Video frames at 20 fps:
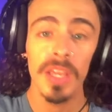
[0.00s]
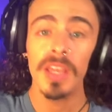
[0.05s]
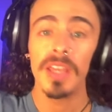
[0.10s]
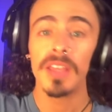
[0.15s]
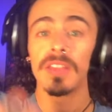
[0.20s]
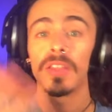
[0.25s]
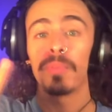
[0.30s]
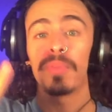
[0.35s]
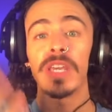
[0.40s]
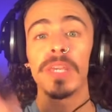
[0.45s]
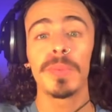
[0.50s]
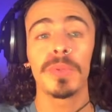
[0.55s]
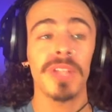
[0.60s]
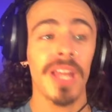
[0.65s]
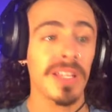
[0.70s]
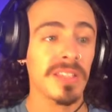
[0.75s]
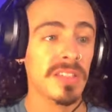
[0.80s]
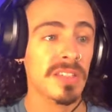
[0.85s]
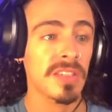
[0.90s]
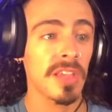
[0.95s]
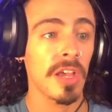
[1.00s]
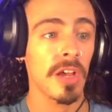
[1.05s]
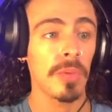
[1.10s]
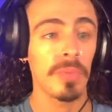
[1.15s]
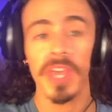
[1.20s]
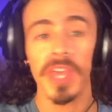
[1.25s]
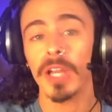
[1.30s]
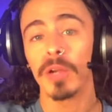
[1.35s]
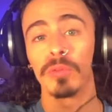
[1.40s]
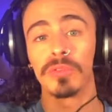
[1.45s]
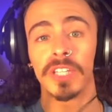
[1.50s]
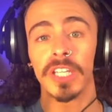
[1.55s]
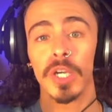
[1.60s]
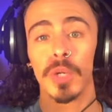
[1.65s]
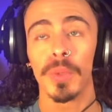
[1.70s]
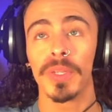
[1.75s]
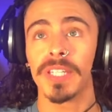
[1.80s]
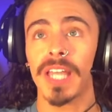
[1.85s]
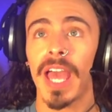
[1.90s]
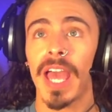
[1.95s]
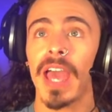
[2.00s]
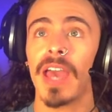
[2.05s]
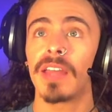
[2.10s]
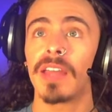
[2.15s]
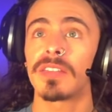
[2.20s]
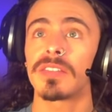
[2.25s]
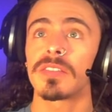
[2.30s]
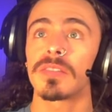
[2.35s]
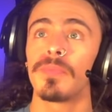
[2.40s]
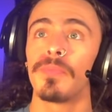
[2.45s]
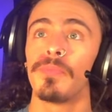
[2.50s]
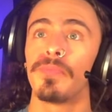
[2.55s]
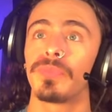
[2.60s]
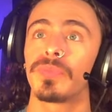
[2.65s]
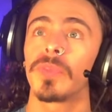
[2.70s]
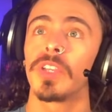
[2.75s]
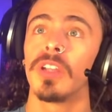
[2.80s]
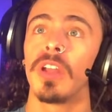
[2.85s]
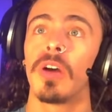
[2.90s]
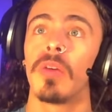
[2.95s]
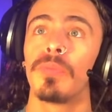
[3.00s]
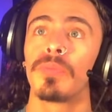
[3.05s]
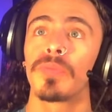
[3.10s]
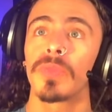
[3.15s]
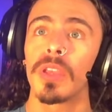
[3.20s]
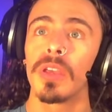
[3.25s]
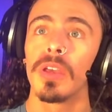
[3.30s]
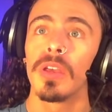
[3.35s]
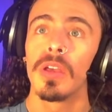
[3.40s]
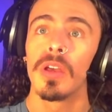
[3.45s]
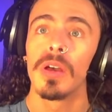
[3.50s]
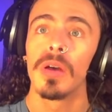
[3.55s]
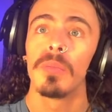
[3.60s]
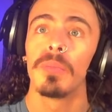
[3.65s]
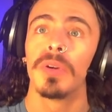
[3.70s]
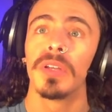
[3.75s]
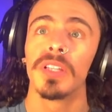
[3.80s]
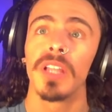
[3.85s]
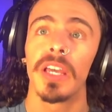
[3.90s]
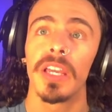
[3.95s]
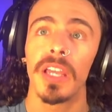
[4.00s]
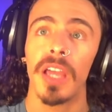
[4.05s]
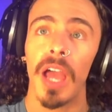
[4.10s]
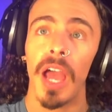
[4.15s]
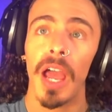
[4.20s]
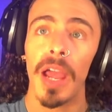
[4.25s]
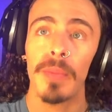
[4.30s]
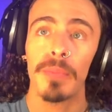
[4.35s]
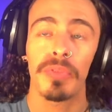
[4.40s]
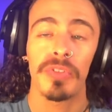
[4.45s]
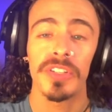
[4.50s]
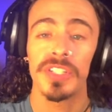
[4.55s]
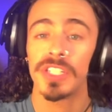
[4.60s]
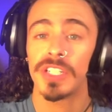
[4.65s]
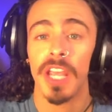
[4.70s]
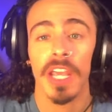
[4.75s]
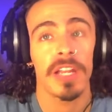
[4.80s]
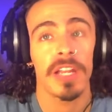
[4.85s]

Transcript: The people that sub, they don't deal with the ads, you know? But like, I appreciate